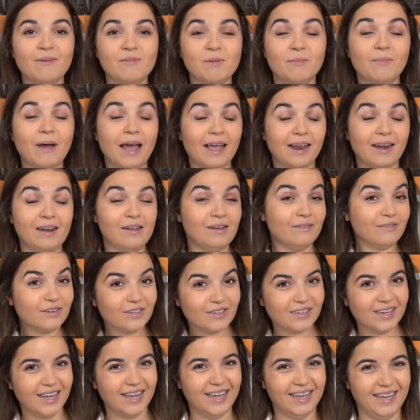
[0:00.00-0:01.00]
a bag lover
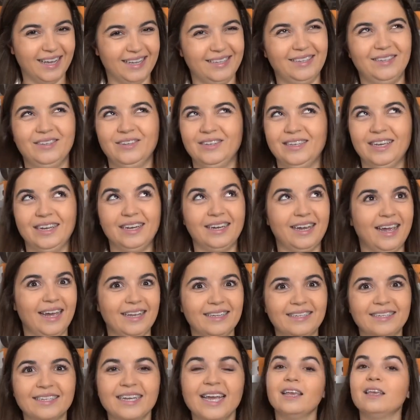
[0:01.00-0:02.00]
as you can
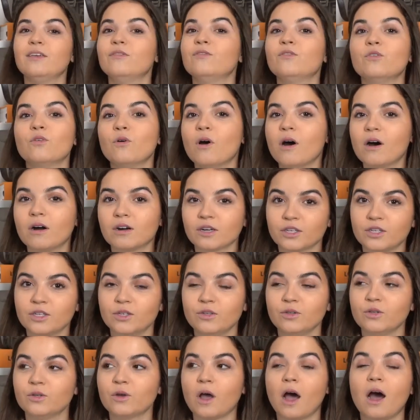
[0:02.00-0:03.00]
guess. If you are too,
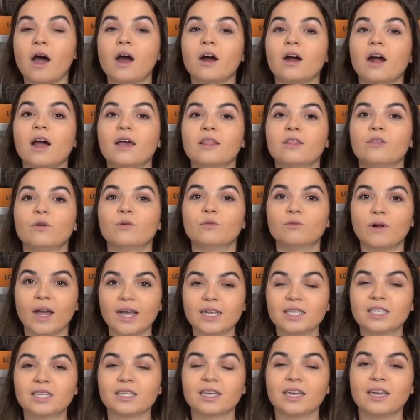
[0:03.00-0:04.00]
you are at the
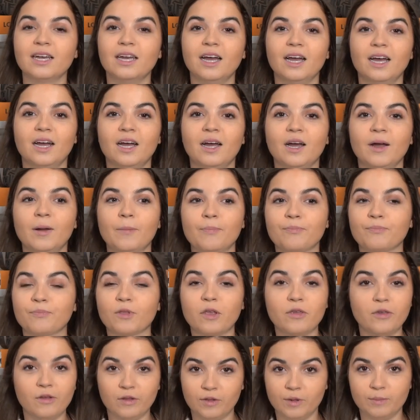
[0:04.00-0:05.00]
right
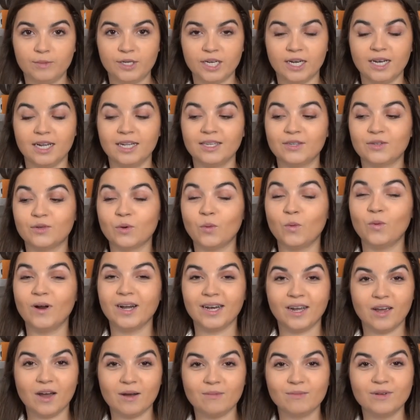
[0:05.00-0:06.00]
YouTube channel, so
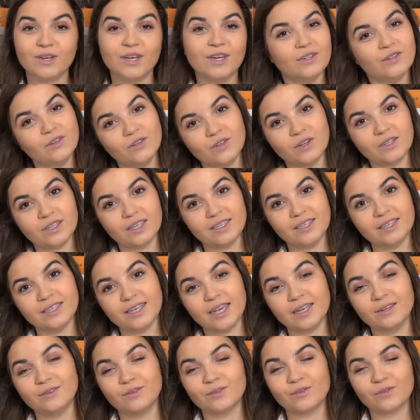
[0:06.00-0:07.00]
welcome. Do not
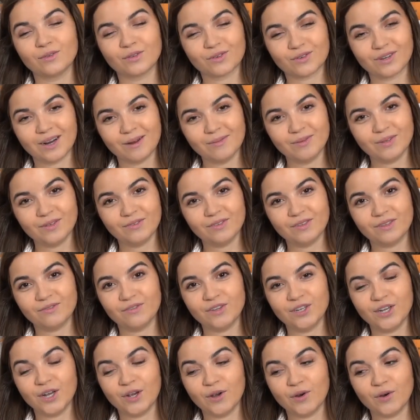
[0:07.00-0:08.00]
hesitate to subscribe to this
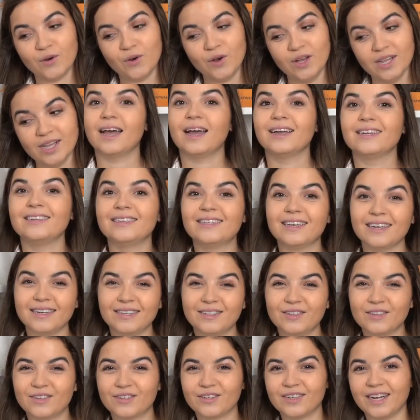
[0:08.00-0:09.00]
video. I decided
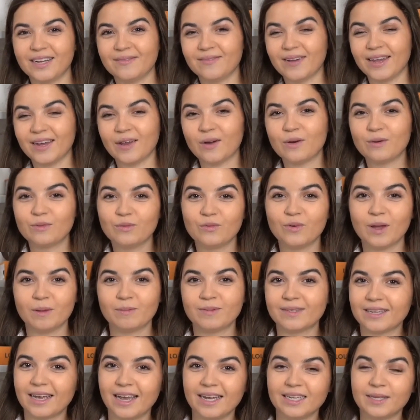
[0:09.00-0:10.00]
to create my own
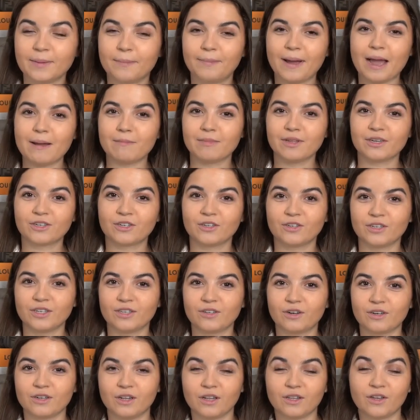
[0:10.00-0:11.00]
website,
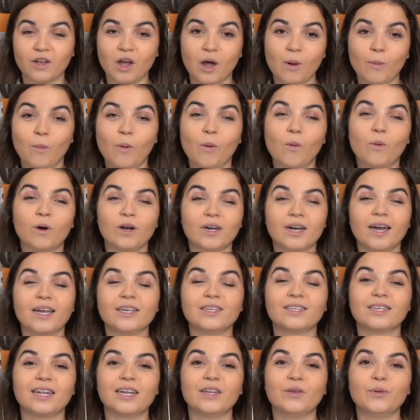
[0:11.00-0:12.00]
bamluxurystore.com, where I
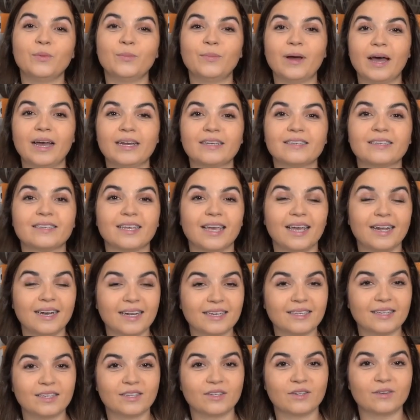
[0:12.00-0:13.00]
sell you bags and
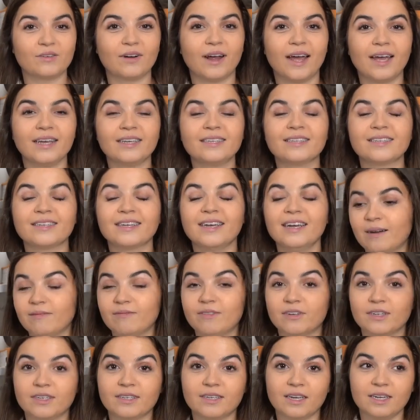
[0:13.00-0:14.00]
accessories. I'm
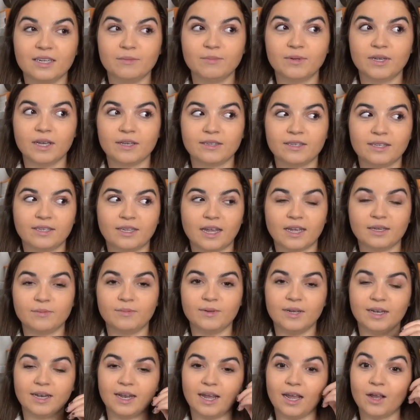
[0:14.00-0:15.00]
very excited because it has
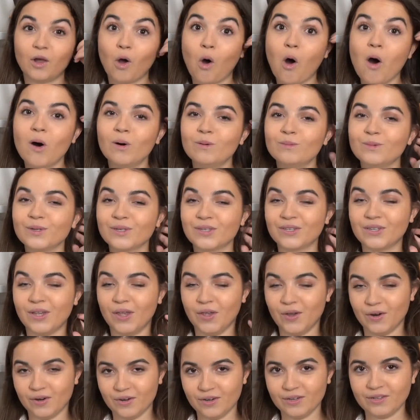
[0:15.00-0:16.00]
been like almost a
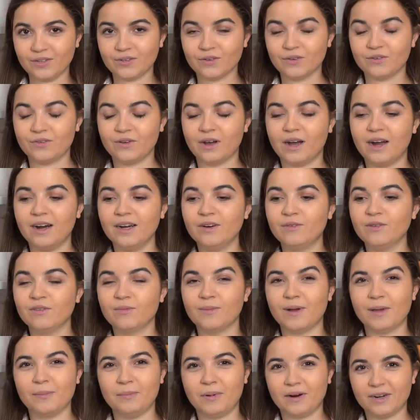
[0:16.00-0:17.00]
year so far with
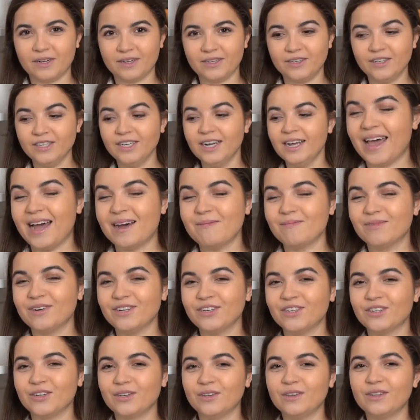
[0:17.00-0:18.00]
my partner. I'm going
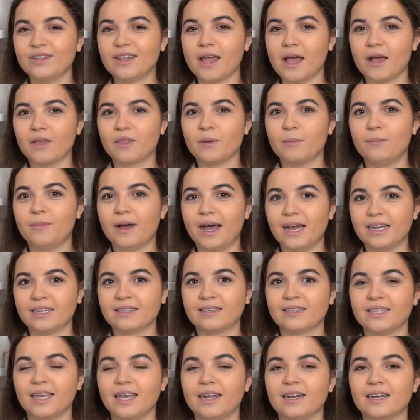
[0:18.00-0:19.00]
to show you now the
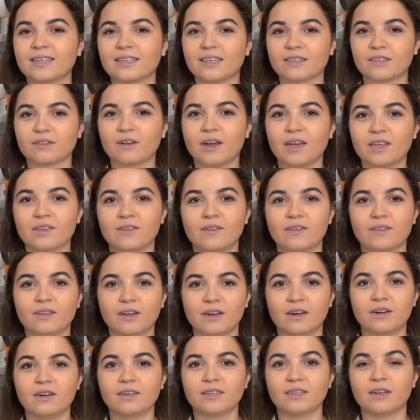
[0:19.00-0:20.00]
bags and accessories that
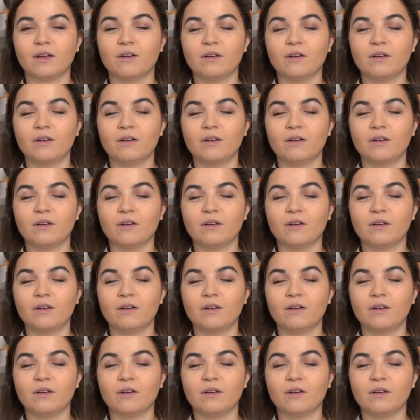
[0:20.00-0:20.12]
are